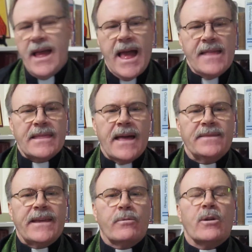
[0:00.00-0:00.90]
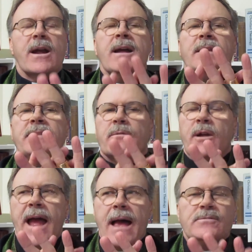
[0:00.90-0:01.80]
and that there
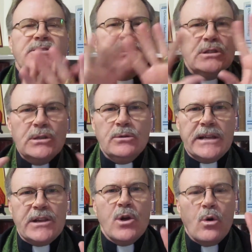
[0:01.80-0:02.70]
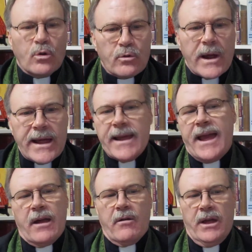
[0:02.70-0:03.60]
were absolutely no gray
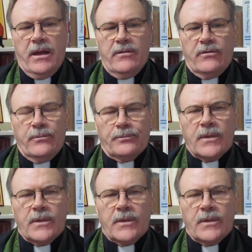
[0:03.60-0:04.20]
areas.